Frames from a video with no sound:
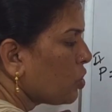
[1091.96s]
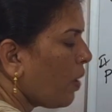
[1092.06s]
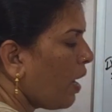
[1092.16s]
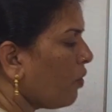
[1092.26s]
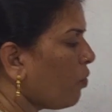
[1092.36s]

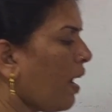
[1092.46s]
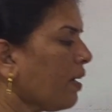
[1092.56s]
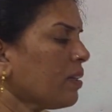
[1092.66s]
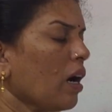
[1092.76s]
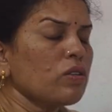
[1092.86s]

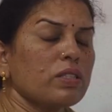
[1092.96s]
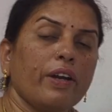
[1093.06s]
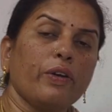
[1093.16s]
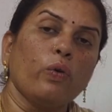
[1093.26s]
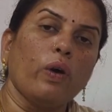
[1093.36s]

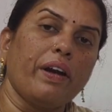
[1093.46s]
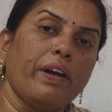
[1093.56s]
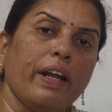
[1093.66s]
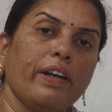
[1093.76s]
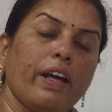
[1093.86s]

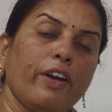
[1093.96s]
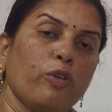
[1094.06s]
1210